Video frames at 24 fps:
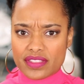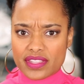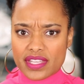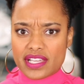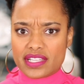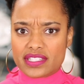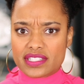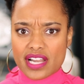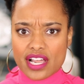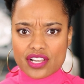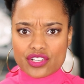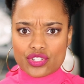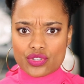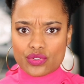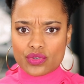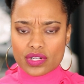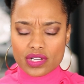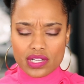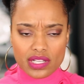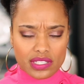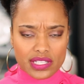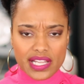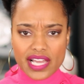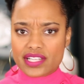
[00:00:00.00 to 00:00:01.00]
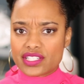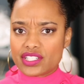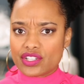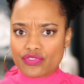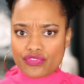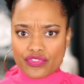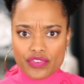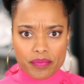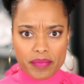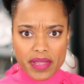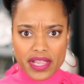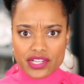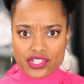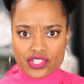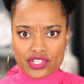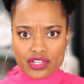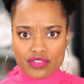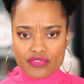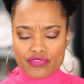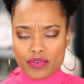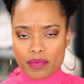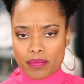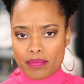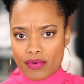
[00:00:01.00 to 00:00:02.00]
things that I do to collect
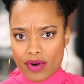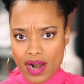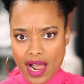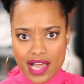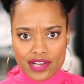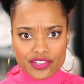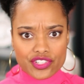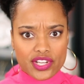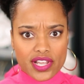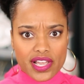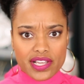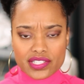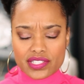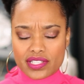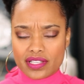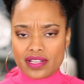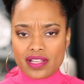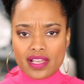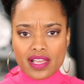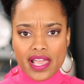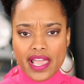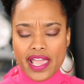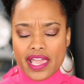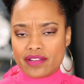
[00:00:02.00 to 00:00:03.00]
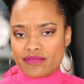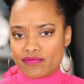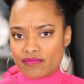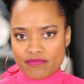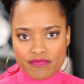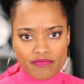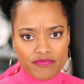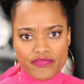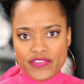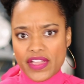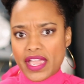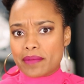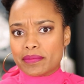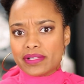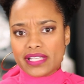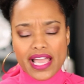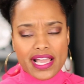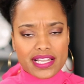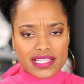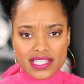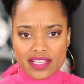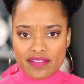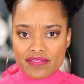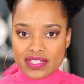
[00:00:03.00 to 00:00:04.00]
information for projects and, and family
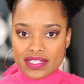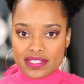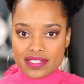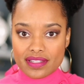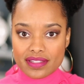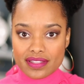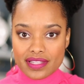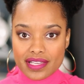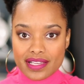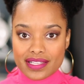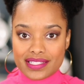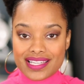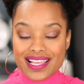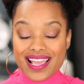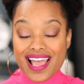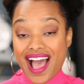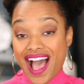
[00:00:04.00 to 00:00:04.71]
activities and things,